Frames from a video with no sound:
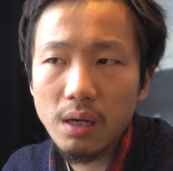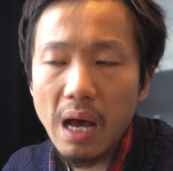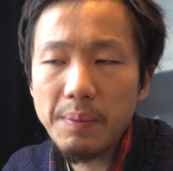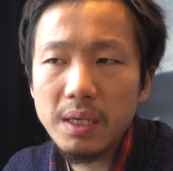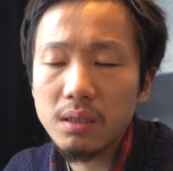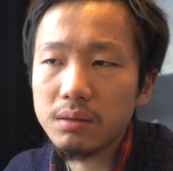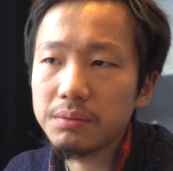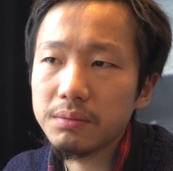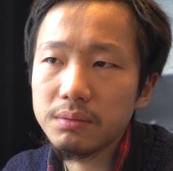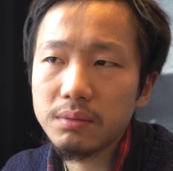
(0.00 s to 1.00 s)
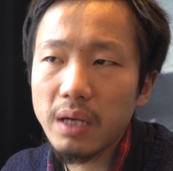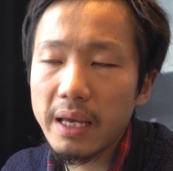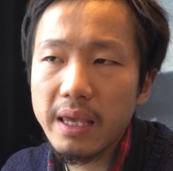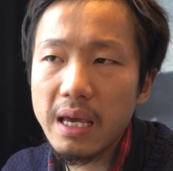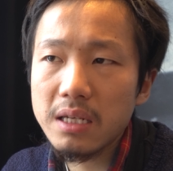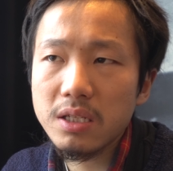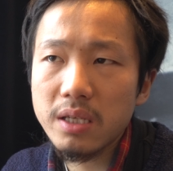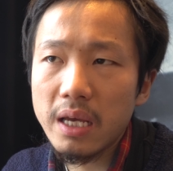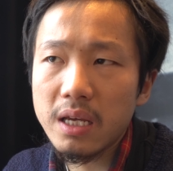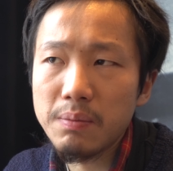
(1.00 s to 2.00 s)
I can't
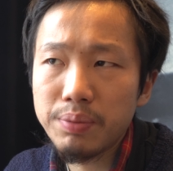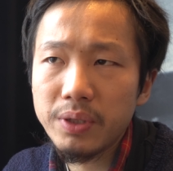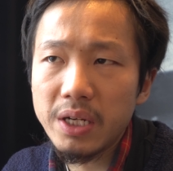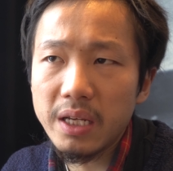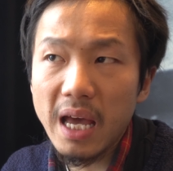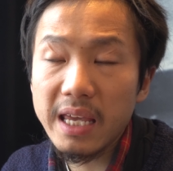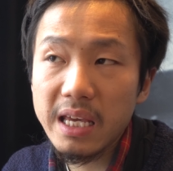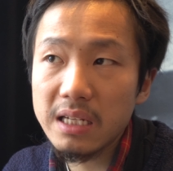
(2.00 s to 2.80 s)
say completely, I